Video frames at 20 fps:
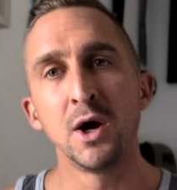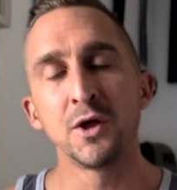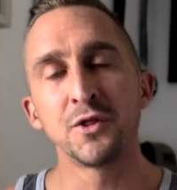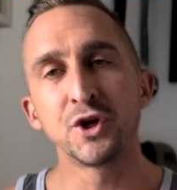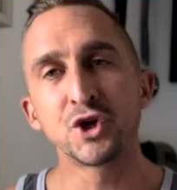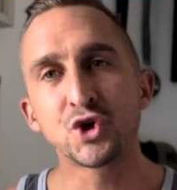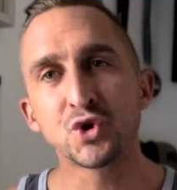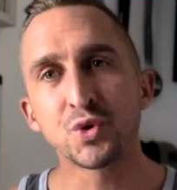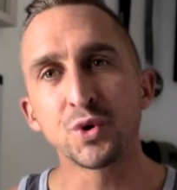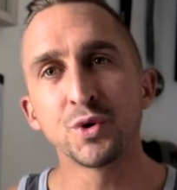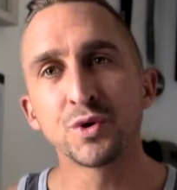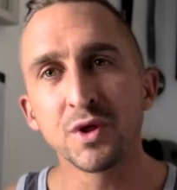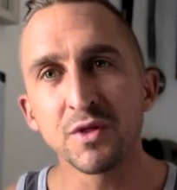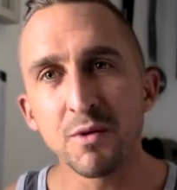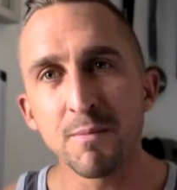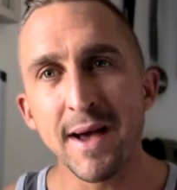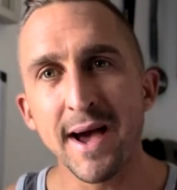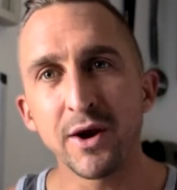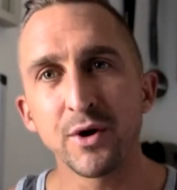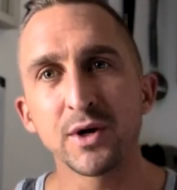The truth of the
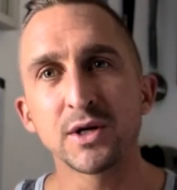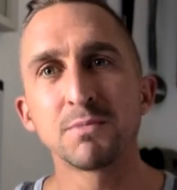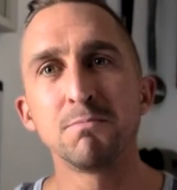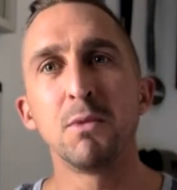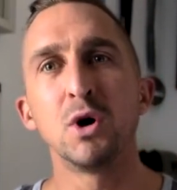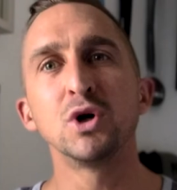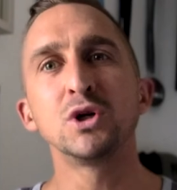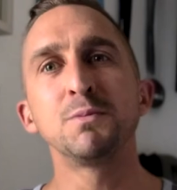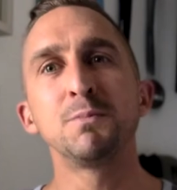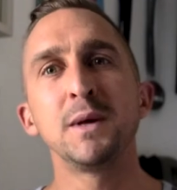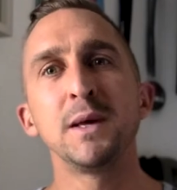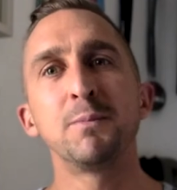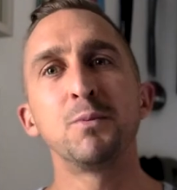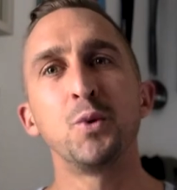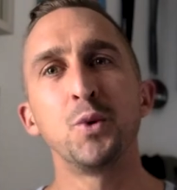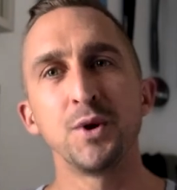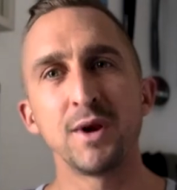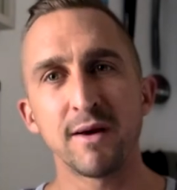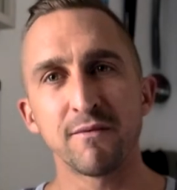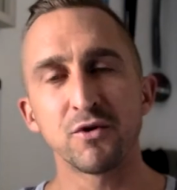matter is most people
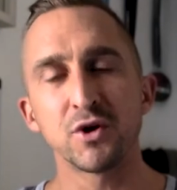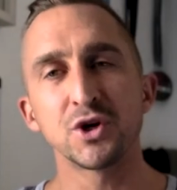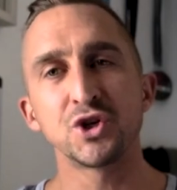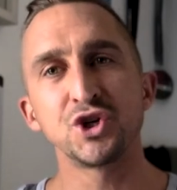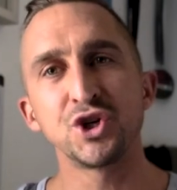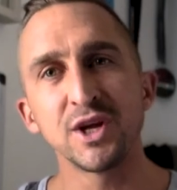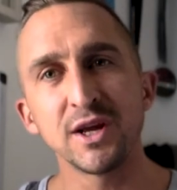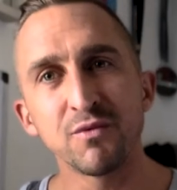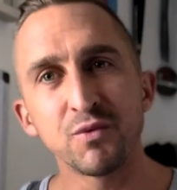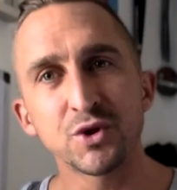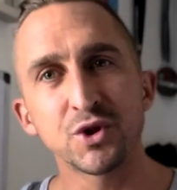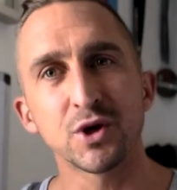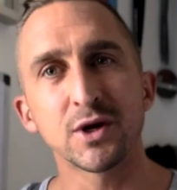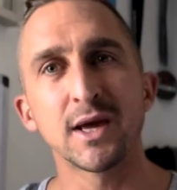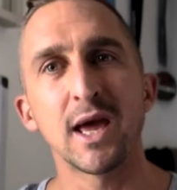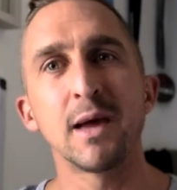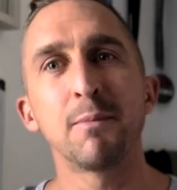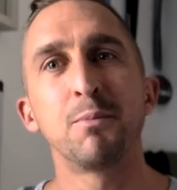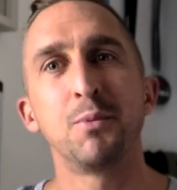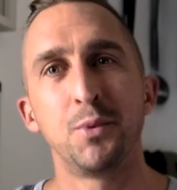will never achieve what they're
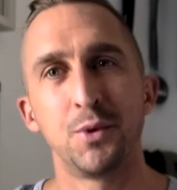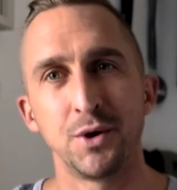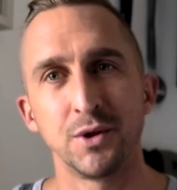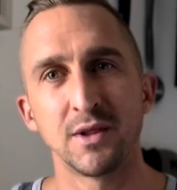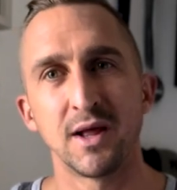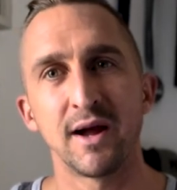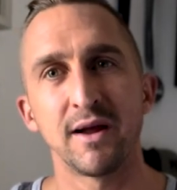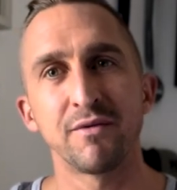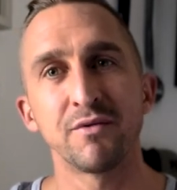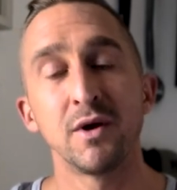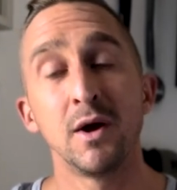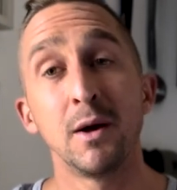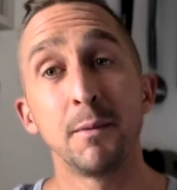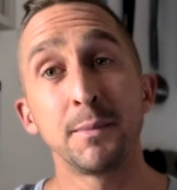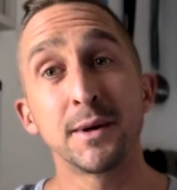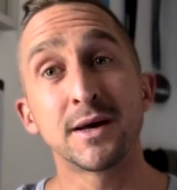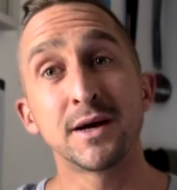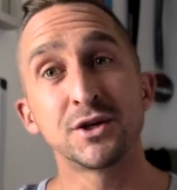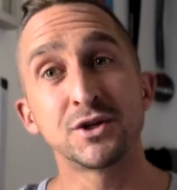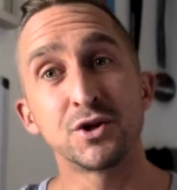capable in life
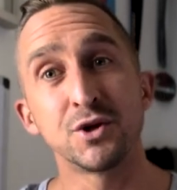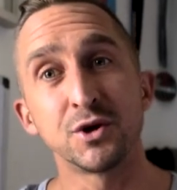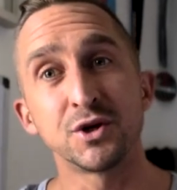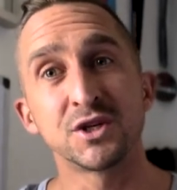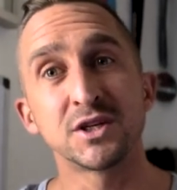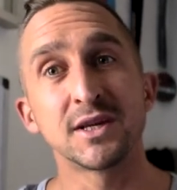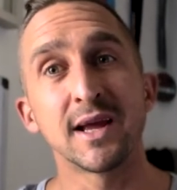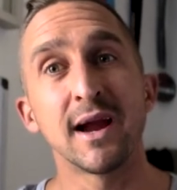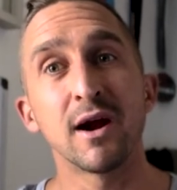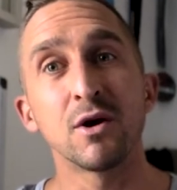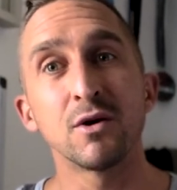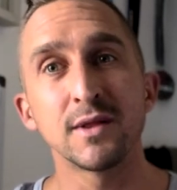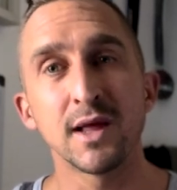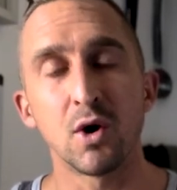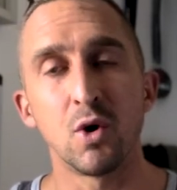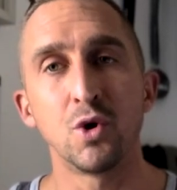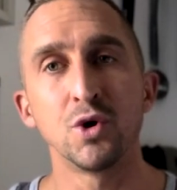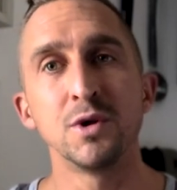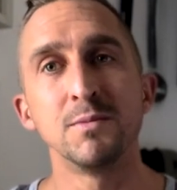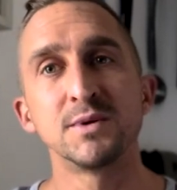because they're scared, they
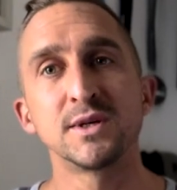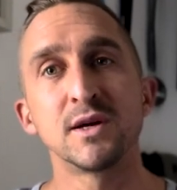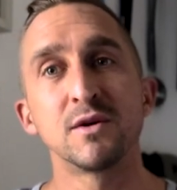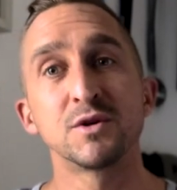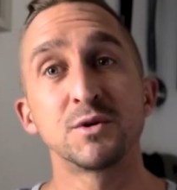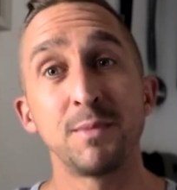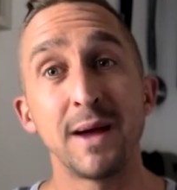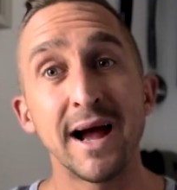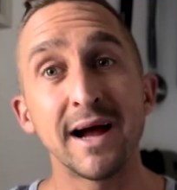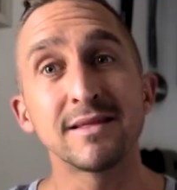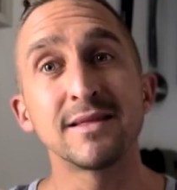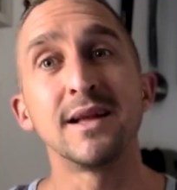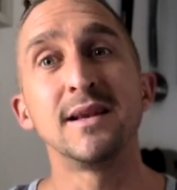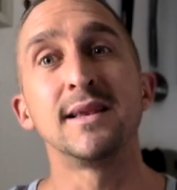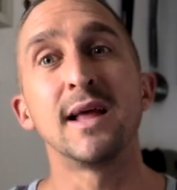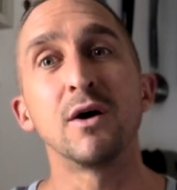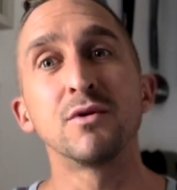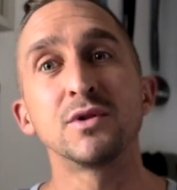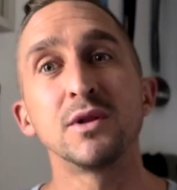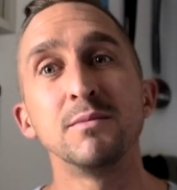hold themselves back, they
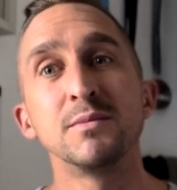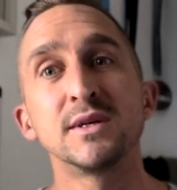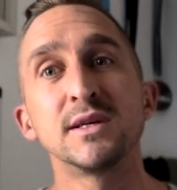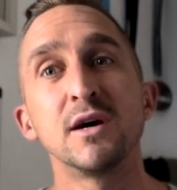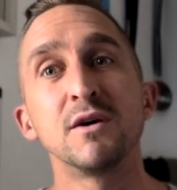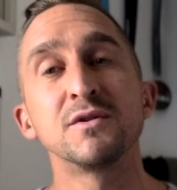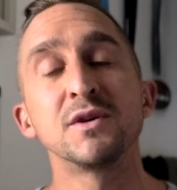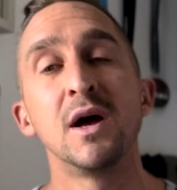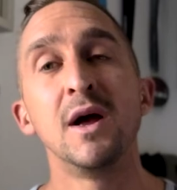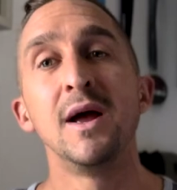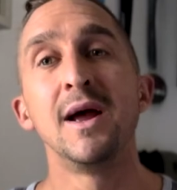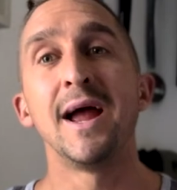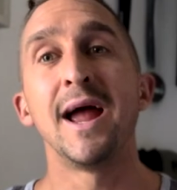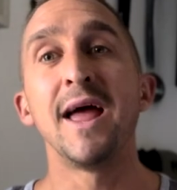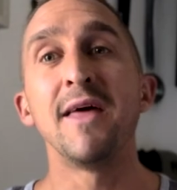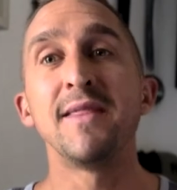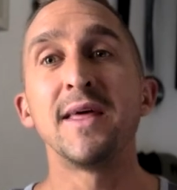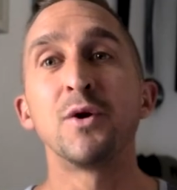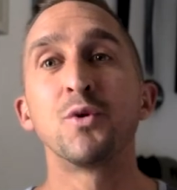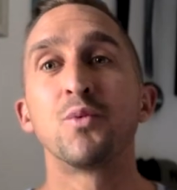doubt themselves,
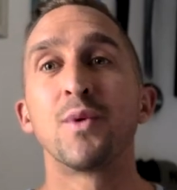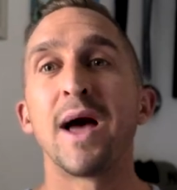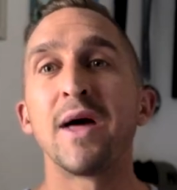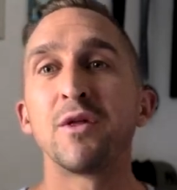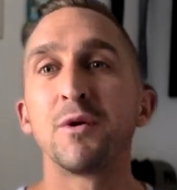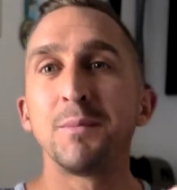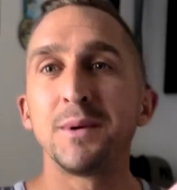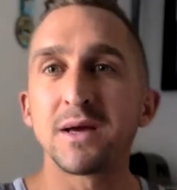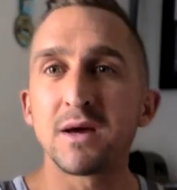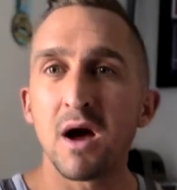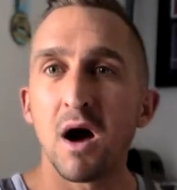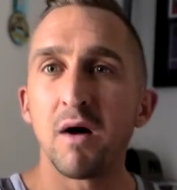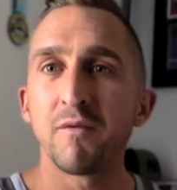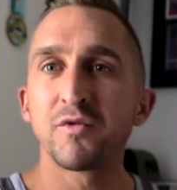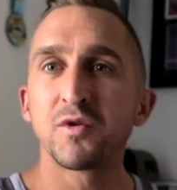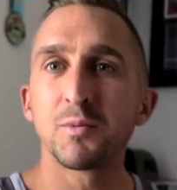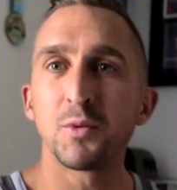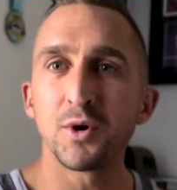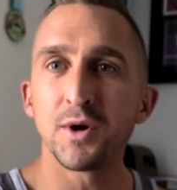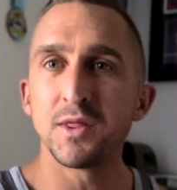and they'd rather be
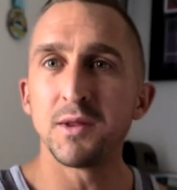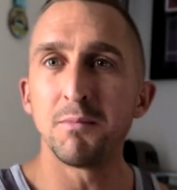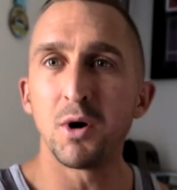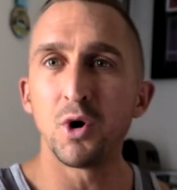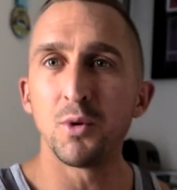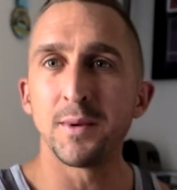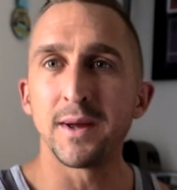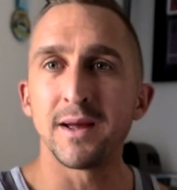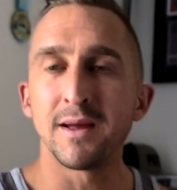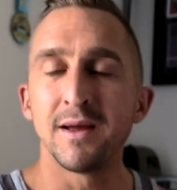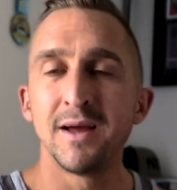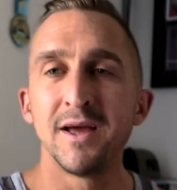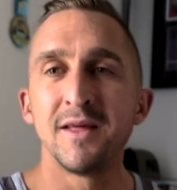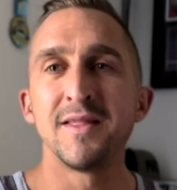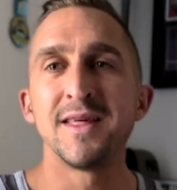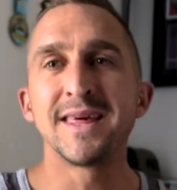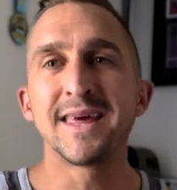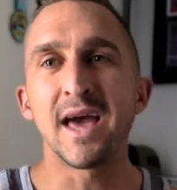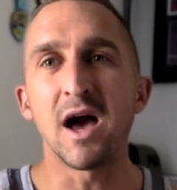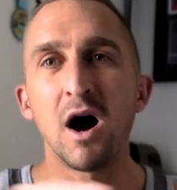comfortable in the moment
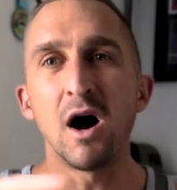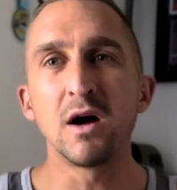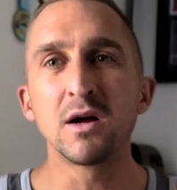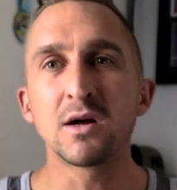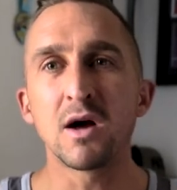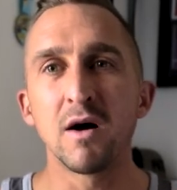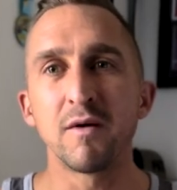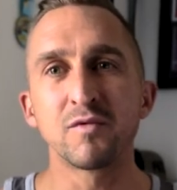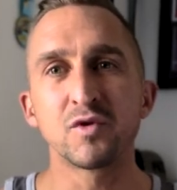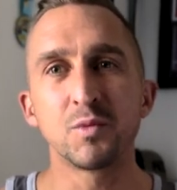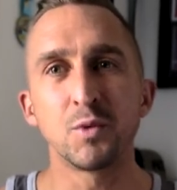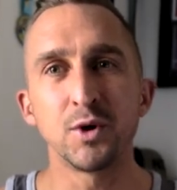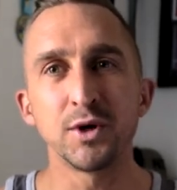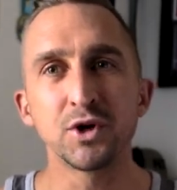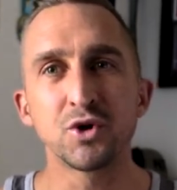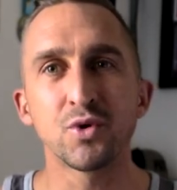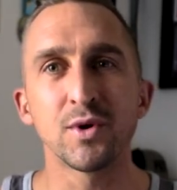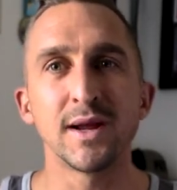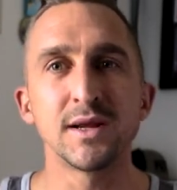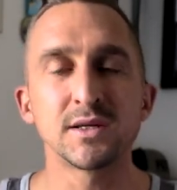than get uncomfortable
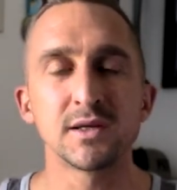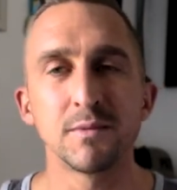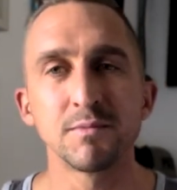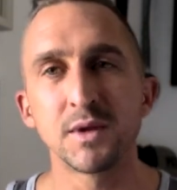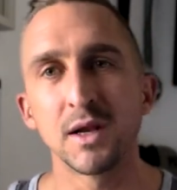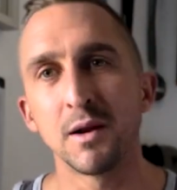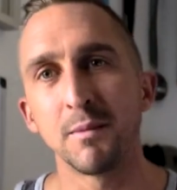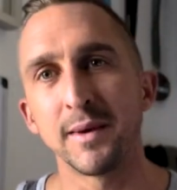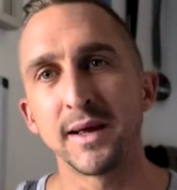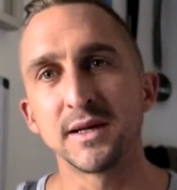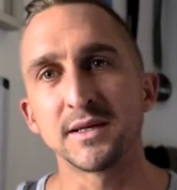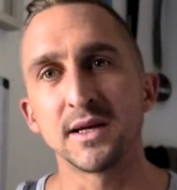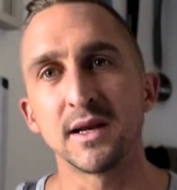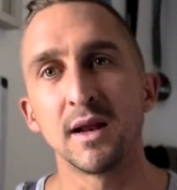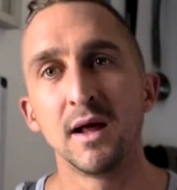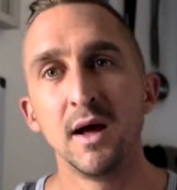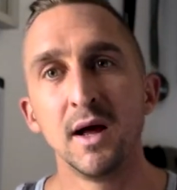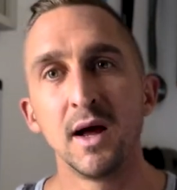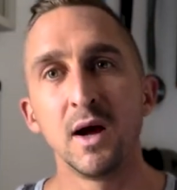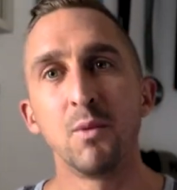and create something amazing.